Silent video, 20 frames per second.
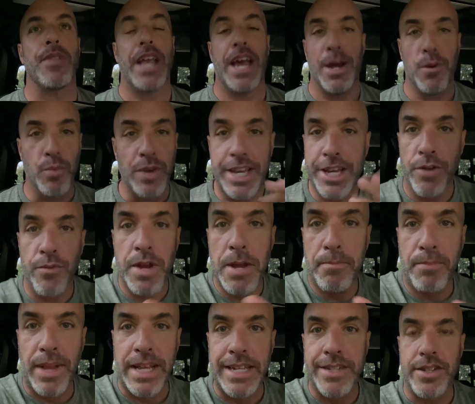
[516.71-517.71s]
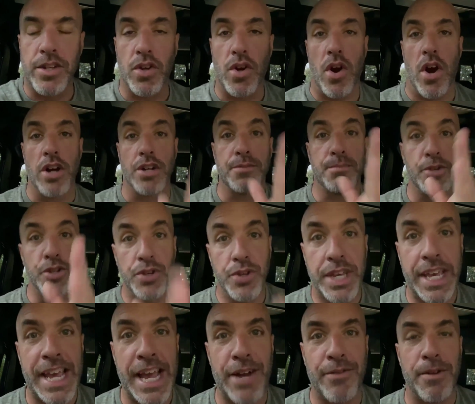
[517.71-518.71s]
And we can replace the cars, but you
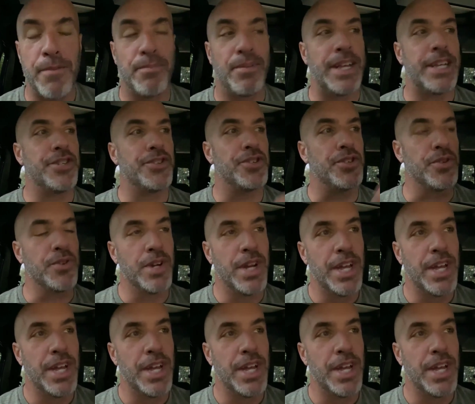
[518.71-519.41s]
can't replace you.